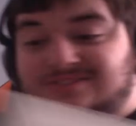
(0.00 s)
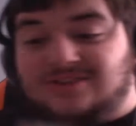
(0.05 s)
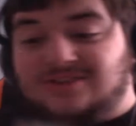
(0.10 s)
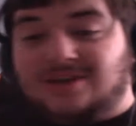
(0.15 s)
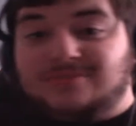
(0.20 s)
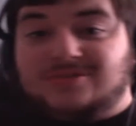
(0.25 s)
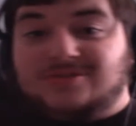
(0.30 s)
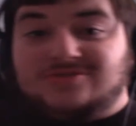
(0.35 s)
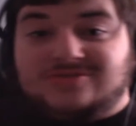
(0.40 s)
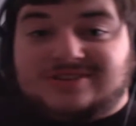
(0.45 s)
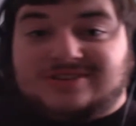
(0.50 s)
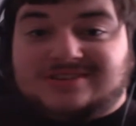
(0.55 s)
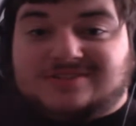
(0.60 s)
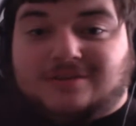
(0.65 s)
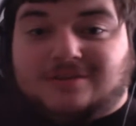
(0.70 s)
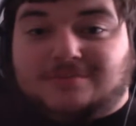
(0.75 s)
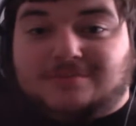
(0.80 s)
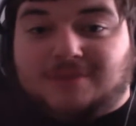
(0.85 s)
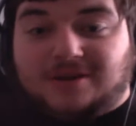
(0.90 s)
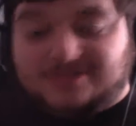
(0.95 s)
not doing it to
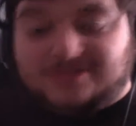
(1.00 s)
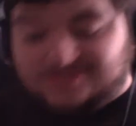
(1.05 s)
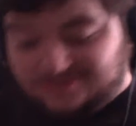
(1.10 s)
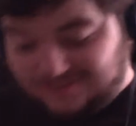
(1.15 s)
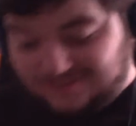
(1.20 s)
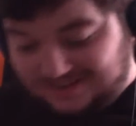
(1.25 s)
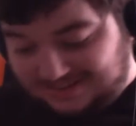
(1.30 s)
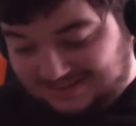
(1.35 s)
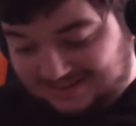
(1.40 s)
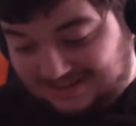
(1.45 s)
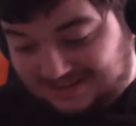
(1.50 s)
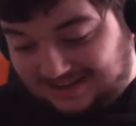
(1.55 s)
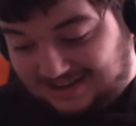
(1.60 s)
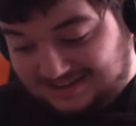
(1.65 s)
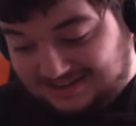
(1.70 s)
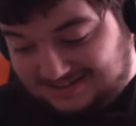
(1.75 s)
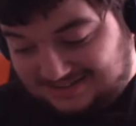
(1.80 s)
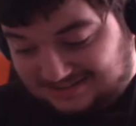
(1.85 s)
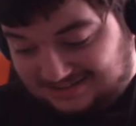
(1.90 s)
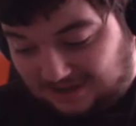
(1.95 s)
boast or anything. I
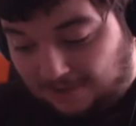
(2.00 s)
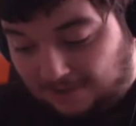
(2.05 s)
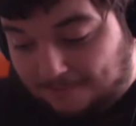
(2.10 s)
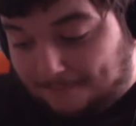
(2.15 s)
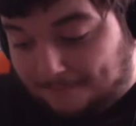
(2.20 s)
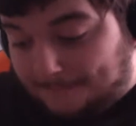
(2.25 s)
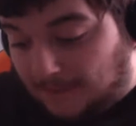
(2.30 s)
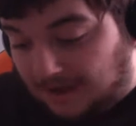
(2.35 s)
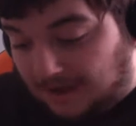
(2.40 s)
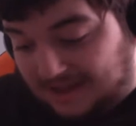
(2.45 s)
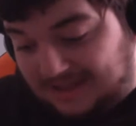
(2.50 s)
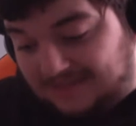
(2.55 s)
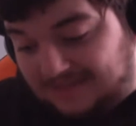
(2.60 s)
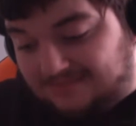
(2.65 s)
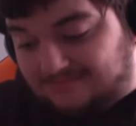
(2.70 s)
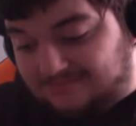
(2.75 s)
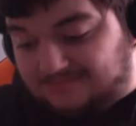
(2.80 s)
might